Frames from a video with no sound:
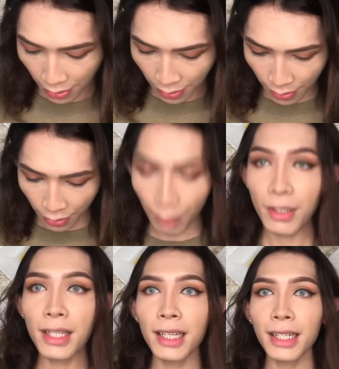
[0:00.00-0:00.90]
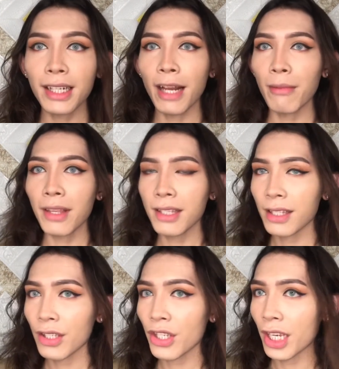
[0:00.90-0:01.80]
So I'm just gonna grab this
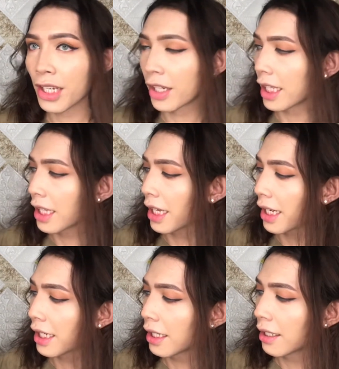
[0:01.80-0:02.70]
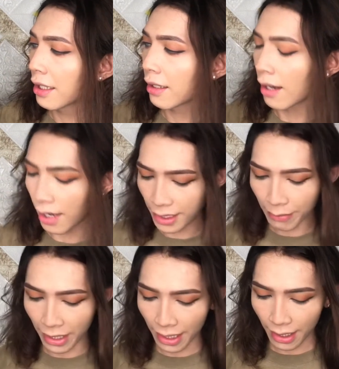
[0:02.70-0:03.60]
shade right here,
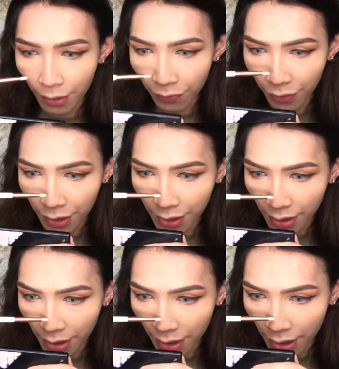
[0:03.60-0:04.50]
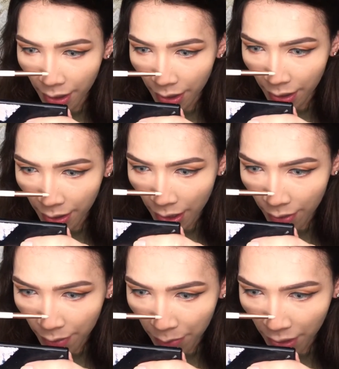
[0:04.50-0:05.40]
Cosmic. So first here down
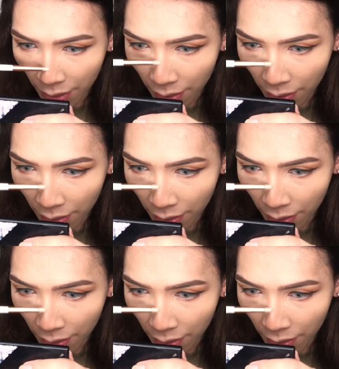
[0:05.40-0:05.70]
the middle,